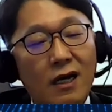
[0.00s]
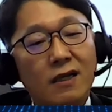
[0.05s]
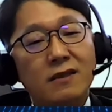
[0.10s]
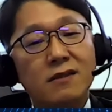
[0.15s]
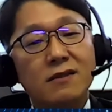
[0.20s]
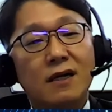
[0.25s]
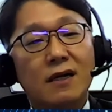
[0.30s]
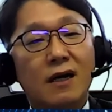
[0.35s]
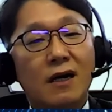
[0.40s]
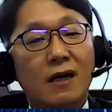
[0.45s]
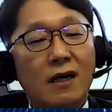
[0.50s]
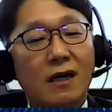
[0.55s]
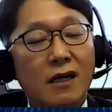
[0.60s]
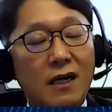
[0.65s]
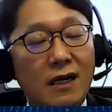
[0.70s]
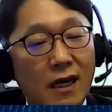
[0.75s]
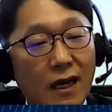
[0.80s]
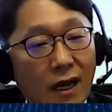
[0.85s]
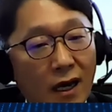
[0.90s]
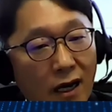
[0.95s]
and
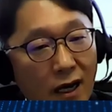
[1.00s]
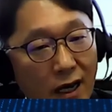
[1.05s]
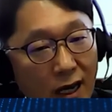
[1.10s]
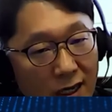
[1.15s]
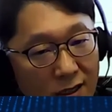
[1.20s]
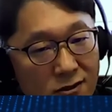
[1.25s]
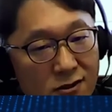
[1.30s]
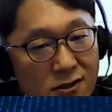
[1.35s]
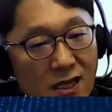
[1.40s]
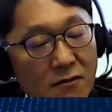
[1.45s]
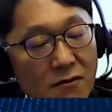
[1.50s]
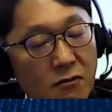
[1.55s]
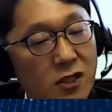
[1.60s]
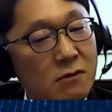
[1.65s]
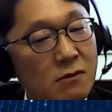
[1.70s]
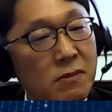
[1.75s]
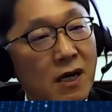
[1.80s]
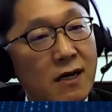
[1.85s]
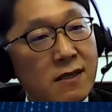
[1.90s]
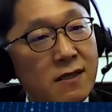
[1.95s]
energy
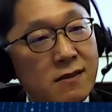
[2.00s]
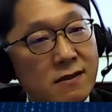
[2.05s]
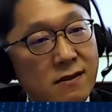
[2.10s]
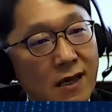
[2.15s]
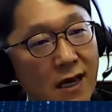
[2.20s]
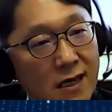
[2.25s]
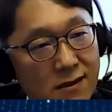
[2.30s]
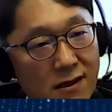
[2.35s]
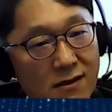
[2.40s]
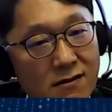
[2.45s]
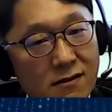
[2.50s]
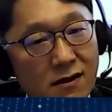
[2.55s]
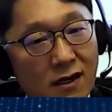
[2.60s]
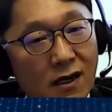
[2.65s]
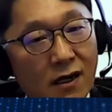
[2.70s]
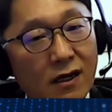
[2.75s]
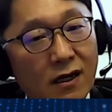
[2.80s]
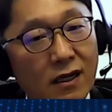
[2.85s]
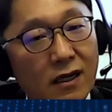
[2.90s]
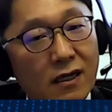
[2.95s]
saving device,
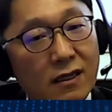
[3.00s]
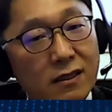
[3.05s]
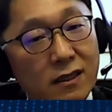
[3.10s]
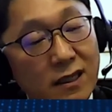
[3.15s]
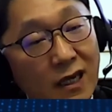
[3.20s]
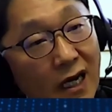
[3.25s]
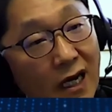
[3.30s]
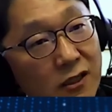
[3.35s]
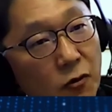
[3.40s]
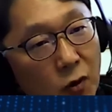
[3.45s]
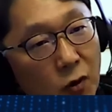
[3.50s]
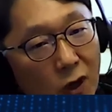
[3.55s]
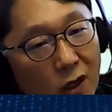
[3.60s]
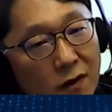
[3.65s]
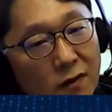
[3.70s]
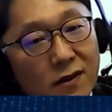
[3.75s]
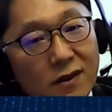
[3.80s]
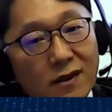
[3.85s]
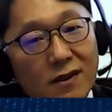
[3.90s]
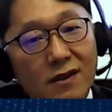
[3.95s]
etc. The other
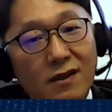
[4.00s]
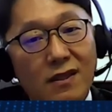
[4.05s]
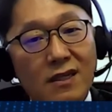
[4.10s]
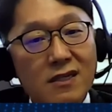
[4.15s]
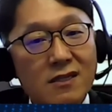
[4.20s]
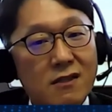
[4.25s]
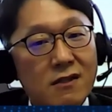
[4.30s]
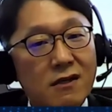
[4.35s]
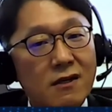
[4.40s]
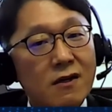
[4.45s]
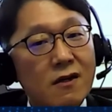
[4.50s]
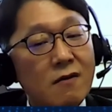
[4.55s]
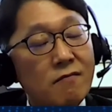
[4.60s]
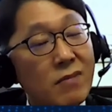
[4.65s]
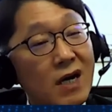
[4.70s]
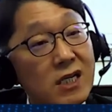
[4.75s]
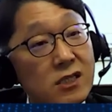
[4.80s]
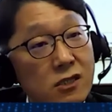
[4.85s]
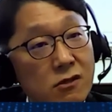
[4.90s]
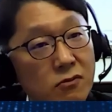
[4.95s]
one is the
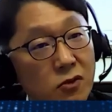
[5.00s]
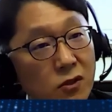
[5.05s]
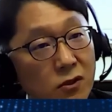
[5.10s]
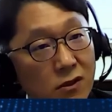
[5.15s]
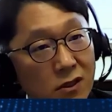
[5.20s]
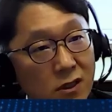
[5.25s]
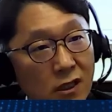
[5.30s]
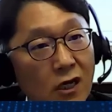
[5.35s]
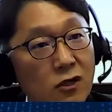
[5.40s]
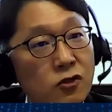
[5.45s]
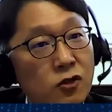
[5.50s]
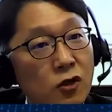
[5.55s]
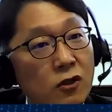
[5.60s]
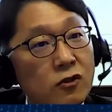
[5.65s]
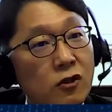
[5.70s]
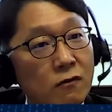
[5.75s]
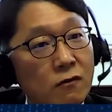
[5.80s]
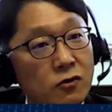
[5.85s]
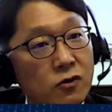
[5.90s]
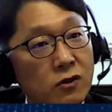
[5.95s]
possible
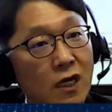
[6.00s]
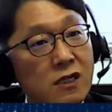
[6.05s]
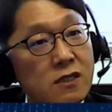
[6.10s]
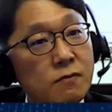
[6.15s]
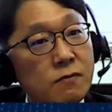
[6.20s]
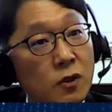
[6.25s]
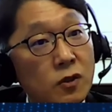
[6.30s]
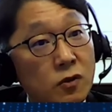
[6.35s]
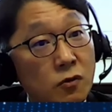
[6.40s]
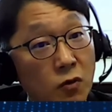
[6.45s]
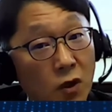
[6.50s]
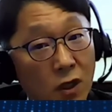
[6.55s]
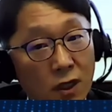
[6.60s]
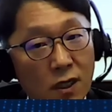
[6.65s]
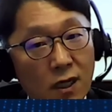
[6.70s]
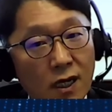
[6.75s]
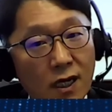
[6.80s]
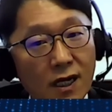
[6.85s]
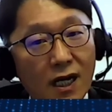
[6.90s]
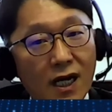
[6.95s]
reduction of transport
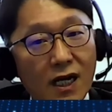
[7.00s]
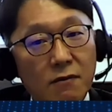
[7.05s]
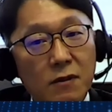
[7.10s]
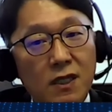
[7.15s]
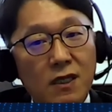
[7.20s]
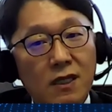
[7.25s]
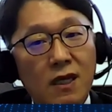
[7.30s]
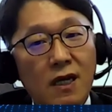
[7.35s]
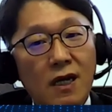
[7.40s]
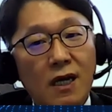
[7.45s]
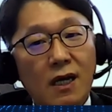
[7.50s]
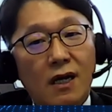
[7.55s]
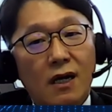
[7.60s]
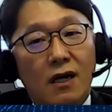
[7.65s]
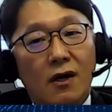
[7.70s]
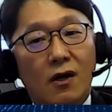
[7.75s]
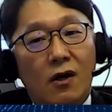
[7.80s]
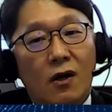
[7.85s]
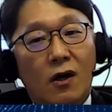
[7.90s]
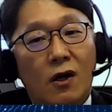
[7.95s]
work. I mean,
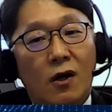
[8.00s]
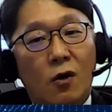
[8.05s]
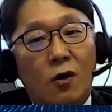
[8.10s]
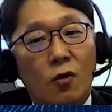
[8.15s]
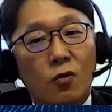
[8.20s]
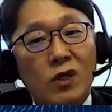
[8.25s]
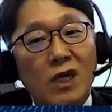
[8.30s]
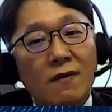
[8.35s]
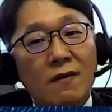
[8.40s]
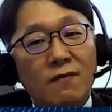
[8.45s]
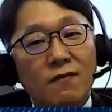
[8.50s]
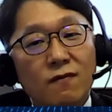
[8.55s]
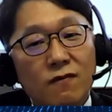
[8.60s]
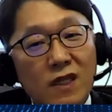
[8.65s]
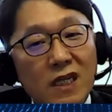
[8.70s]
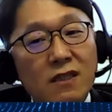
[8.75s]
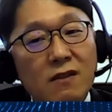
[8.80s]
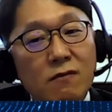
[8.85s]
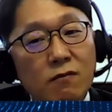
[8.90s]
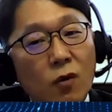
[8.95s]
we
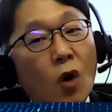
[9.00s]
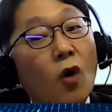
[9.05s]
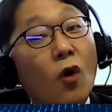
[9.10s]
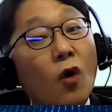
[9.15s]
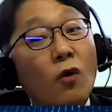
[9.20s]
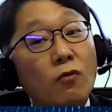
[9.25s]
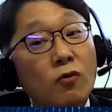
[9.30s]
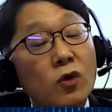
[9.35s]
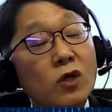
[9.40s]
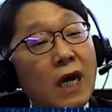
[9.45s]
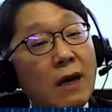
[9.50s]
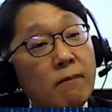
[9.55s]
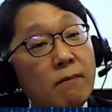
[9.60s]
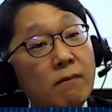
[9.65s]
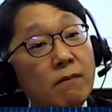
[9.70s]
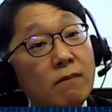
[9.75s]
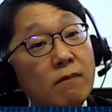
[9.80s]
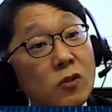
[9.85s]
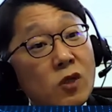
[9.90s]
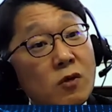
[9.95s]

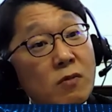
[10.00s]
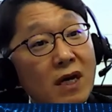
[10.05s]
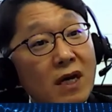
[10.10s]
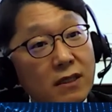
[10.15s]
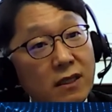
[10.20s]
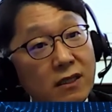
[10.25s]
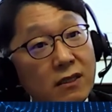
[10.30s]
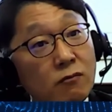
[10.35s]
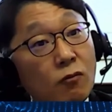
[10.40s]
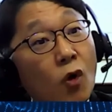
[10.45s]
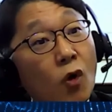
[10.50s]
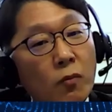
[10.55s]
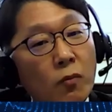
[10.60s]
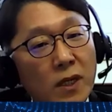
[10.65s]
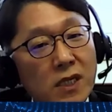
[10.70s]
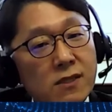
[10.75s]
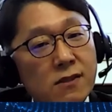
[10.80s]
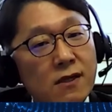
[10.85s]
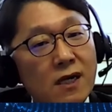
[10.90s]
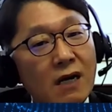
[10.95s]
may need
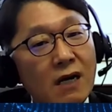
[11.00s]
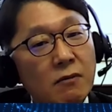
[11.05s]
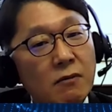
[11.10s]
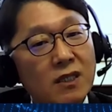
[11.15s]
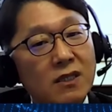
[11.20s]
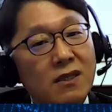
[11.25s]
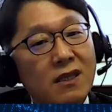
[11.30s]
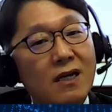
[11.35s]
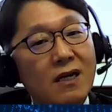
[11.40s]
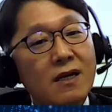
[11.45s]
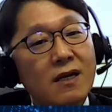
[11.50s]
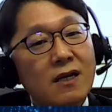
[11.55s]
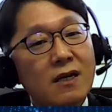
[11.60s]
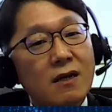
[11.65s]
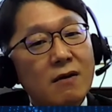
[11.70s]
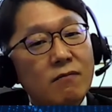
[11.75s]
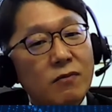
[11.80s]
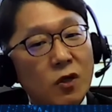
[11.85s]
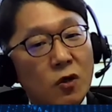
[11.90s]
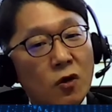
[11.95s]
more vessel. I mean,
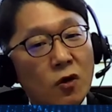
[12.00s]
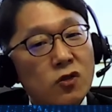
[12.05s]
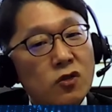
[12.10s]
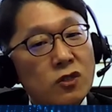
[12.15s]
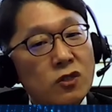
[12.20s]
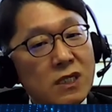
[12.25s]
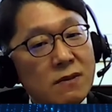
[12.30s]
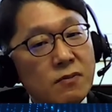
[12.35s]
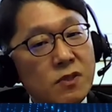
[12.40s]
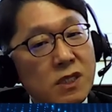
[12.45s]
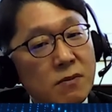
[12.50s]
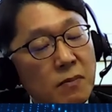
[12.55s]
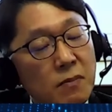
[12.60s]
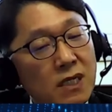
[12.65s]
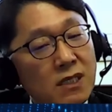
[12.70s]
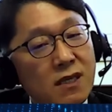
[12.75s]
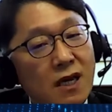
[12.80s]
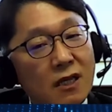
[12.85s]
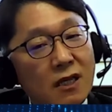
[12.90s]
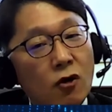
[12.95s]
because the ship
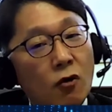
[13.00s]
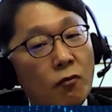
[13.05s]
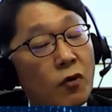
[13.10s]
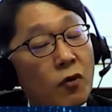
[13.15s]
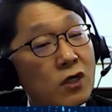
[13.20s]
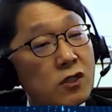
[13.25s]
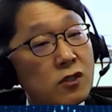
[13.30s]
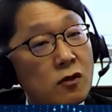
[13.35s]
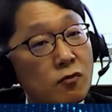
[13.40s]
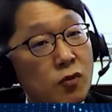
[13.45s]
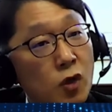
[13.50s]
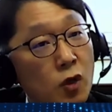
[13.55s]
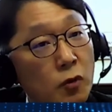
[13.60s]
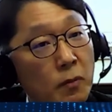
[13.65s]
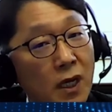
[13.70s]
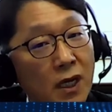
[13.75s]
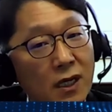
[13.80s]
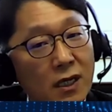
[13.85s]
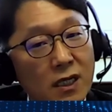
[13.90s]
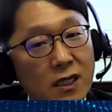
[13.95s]
speed and operation
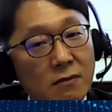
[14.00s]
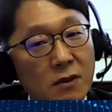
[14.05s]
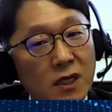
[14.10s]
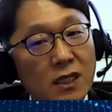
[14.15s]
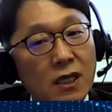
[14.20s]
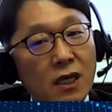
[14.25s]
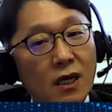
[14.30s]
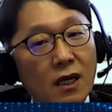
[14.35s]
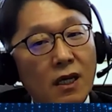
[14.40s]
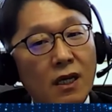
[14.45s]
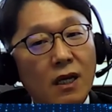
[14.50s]
profile limit